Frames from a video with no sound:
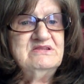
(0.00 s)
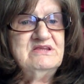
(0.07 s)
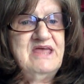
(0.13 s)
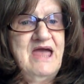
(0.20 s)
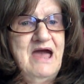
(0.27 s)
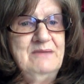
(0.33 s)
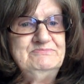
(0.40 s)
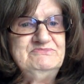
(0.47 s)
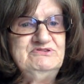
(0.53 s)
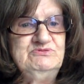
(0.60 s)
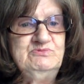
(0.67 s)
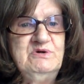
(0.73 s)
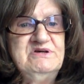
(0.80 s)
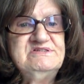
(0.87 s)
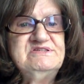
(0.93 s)
The
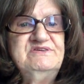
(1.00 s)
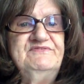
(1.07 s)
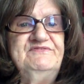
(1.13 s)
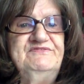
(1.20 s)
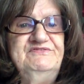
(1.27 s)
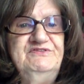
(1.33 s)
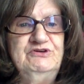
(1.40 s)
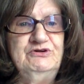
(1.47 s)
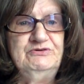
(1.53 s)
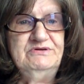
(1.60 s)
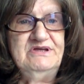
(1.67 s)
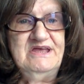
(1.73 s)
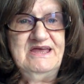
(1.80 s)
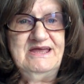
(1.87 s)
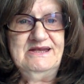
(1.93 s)
captain was
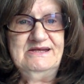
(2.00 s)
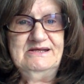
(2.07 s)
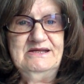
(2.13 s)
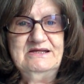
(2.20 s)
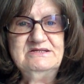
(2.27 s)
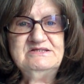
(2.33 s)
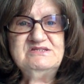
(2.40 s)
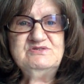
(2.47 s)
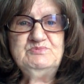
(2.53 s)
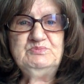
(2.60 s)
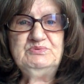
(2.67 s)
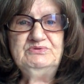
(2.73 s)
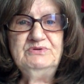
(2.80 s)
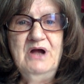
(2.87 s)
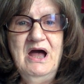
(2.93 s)
infuriated and
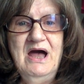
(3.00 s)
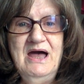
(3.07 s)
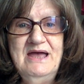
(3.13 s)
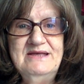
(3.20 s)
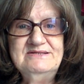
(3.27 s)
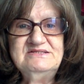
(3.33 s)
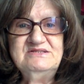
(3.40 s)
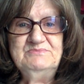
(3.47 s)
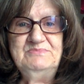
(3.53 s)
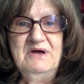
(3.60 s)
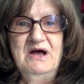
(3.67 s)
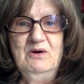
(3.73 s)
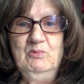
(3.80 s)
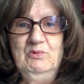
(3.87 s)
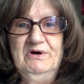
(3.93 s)
surprised
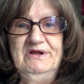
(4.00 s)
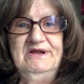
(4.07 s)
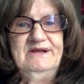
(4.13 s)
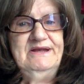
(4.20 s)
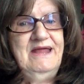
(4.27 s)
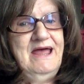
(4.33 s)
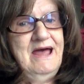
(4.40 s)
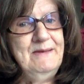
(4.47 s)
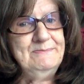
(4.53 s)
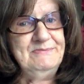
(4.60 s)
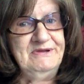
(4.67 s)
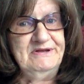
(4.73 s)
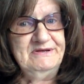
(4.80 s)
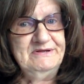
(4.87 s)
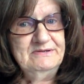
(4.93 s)
about what had
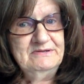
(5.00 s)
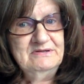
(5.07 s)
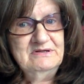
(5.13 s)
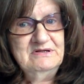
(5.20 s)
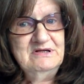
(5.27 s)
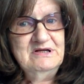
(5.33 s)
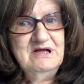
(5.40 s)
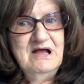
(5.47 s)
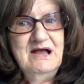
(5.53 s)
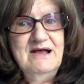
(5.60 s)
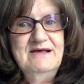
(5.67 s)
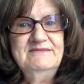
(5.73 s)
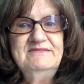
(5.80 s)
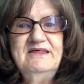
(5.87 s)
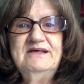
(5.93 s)
happened.
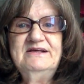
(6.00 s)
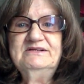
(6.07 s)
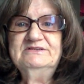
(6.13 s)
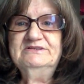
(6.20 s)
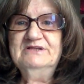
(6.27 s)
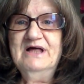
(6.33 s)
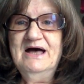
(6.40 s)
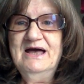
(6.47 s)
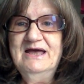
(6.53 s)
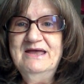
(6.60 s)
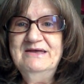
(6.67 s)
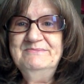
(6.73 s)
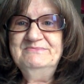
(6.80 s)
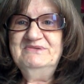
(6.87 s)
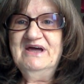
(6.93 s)
They
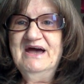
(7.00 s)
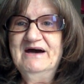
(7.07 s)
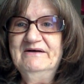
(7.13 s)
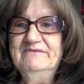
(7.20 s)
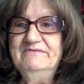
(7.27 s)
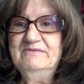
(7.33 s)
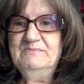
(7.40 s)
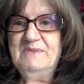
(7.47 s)
climbed out of the